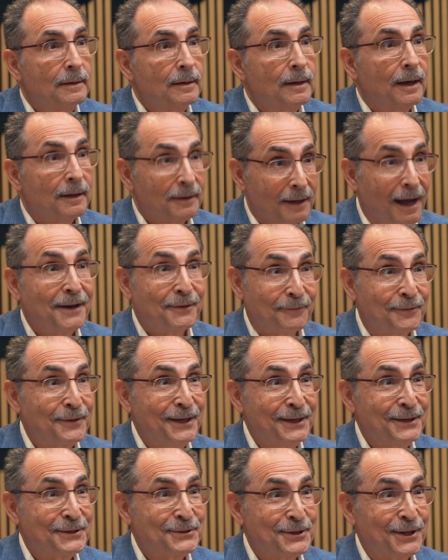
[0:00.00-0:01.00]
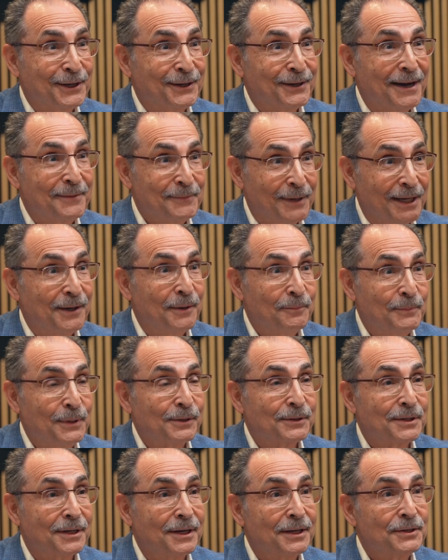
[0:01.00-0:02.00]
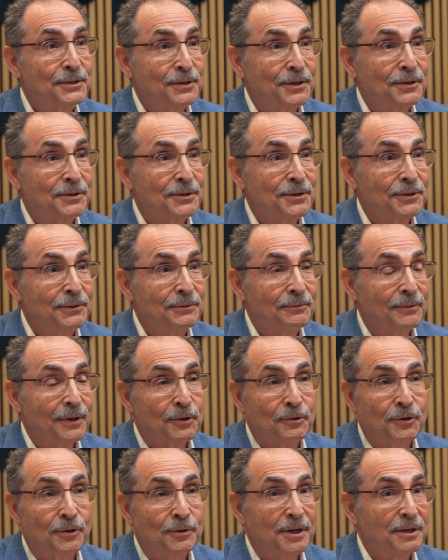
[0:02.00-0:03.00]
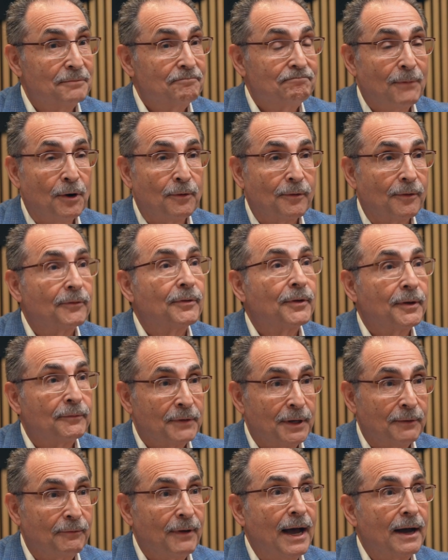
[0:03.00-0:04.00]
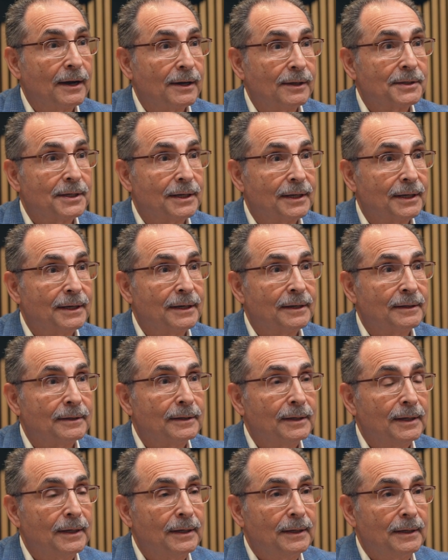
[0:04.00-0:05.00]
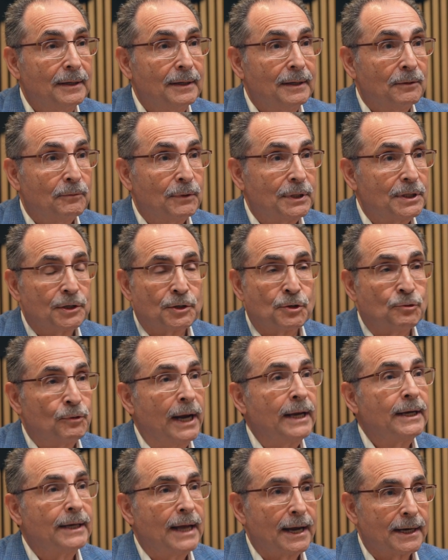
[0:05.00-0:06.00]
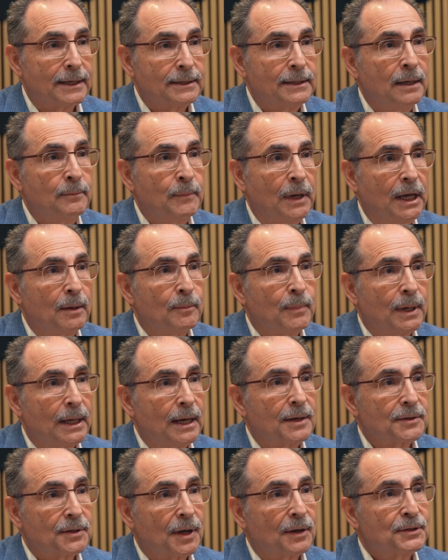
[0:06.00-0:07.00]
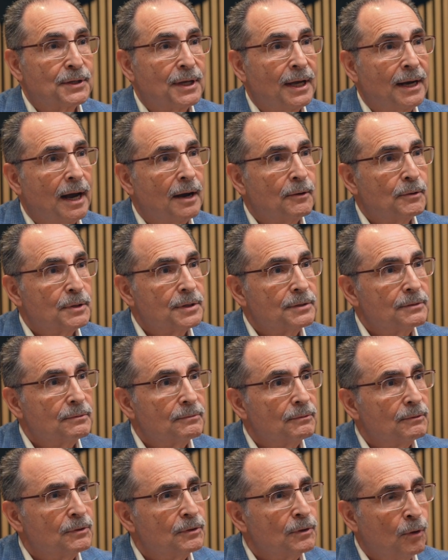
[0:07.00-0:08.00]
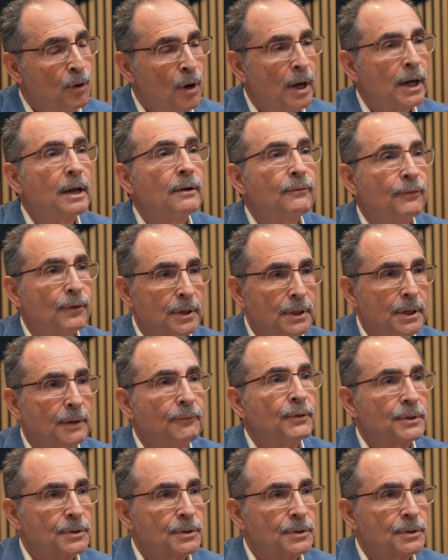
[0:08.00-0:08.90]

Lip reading: a lot of things there. I mean, I built an institute, recruited over 50 faculty, and We did great in academia, but as I said, I was longing for a different